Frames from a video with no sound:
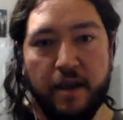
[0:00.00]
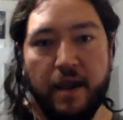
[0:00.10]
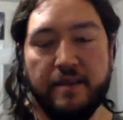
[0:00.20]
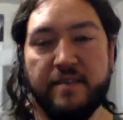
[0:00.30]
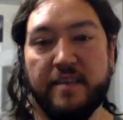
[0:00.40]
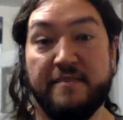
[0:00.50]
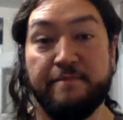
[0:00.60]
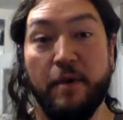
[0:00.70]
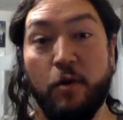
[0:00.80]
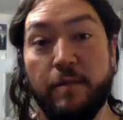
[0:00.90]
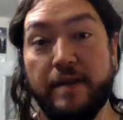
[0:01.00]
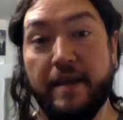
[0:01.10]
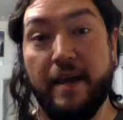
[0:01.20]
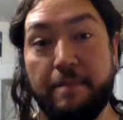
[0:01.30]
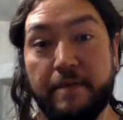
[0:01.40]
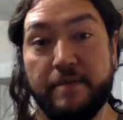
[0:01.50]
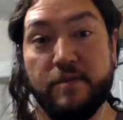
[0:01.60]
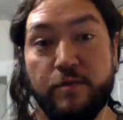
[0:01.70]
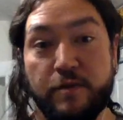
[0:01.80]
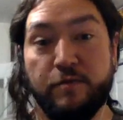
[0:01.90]
as this moment happens
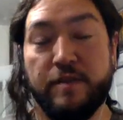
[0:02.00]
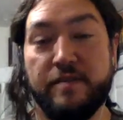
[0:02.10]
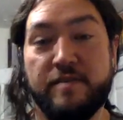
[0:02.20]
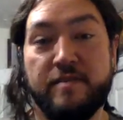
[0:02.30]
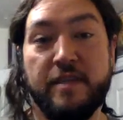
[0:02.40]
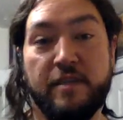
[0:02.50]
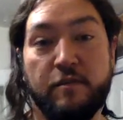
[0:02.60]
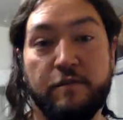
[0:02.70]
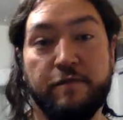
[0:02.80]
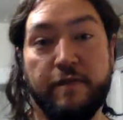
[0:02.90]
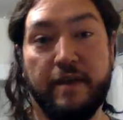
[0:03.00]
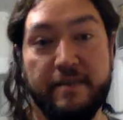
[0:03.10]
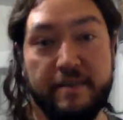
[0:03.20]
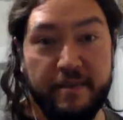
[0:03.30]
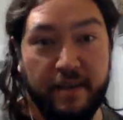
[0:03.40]
where you can see your friend